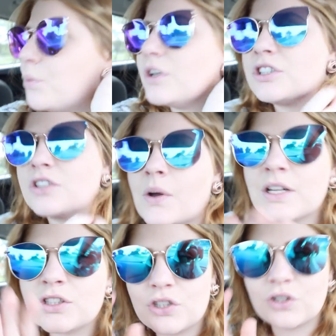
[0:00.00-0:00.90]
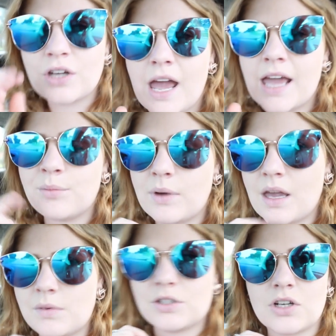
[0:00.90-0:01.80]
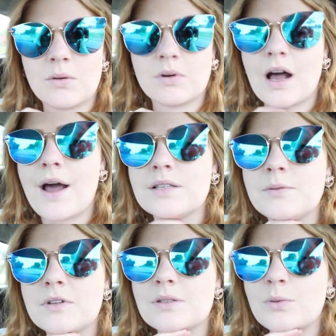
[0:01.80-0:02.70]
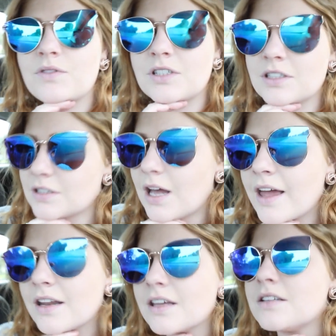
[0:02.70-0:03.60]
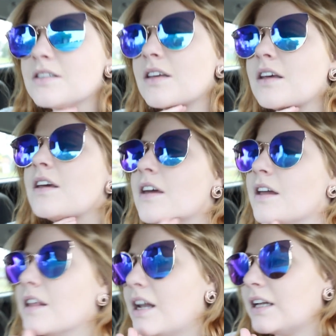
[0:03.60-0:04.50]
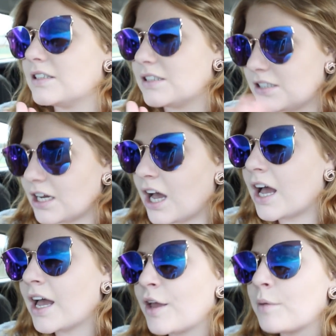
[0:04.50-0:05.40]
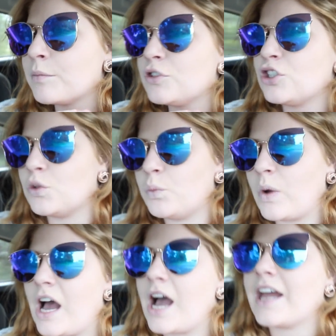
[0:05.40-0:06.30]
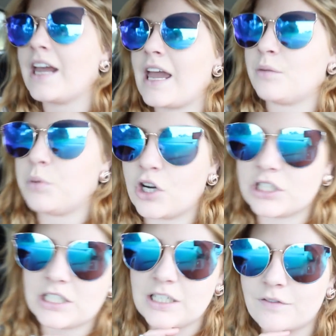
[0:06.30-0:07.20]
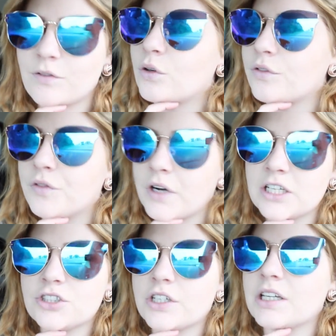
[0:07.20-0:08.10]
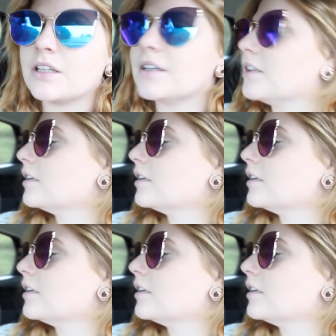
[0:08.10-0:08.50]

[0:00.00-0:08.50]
We're just going to a baby shop, guys, because we've decided that it's time to buy a potty for Frederick.